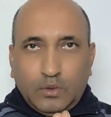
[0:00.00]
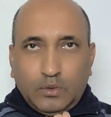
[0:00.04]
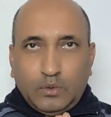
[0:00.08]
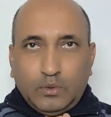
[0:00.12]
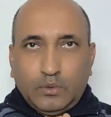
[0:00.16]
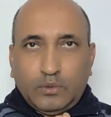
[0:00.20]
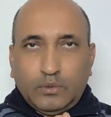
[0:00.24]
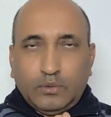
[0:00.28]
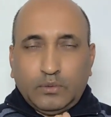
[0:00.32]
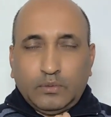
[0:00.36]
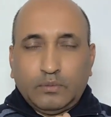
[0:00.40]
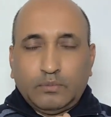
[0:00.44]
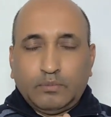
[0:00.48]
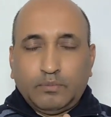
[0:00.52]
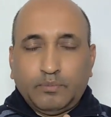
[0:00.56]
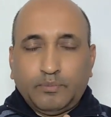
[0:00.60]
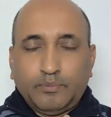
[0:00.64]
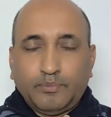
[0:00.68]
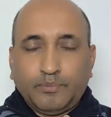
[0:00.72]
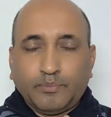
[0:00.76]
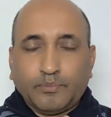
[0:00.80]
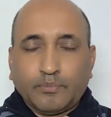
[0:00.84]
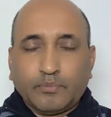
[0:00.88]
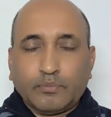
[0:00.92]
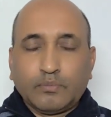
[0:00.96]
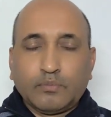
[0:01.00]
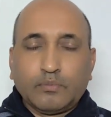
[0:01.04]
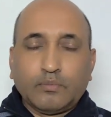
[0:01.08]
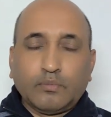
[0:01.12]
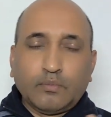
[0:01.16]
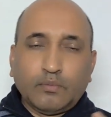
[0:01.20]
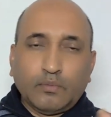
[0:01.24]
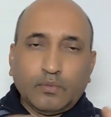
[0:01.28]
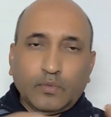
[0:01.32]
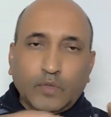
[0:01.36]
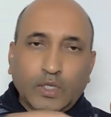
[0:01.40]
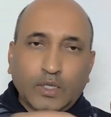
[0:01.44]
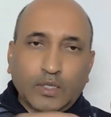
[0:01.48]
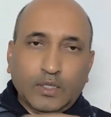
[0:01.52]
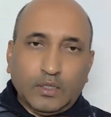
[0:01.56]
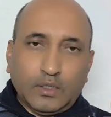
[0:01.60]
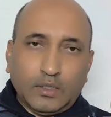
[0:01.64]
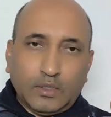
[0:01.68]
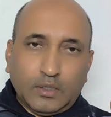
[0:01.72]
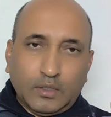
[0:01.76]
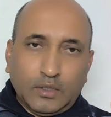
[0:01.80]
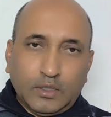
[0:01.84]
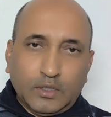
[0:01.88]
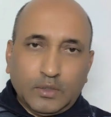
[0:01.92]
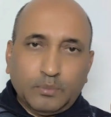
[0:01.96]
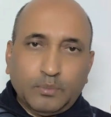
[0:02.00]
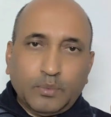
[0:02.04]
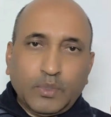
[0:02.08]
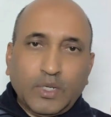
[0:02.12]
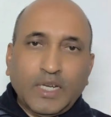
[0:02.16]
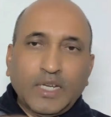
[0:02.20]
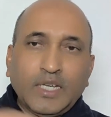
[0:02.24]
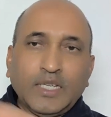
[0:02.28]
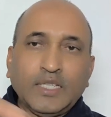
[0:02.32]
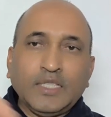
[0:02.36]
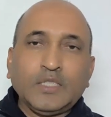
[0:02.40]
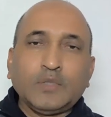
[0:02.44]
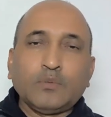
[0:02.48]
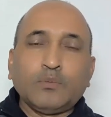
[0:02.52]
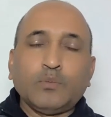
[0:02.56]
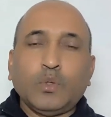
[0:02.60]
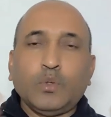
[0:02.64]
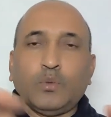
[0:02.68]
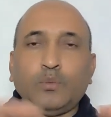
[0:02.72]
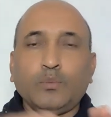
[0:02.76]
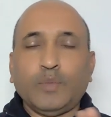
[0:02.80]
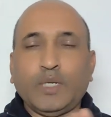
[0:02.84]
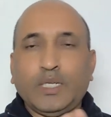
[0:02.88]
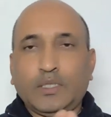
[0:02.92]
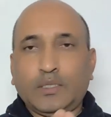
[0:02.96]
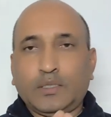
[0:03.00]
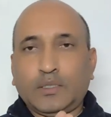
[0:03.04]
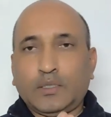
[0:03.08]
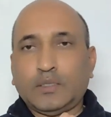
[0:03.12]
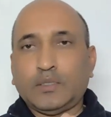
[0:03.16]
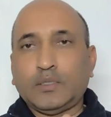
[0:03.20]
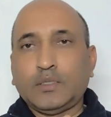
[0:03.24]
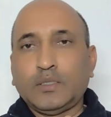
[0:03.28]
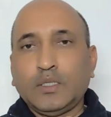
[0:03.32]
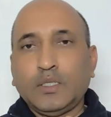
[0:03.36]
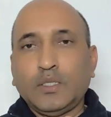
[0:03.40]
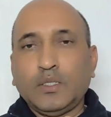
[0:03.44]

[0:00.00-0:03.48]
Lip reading: on this price movement,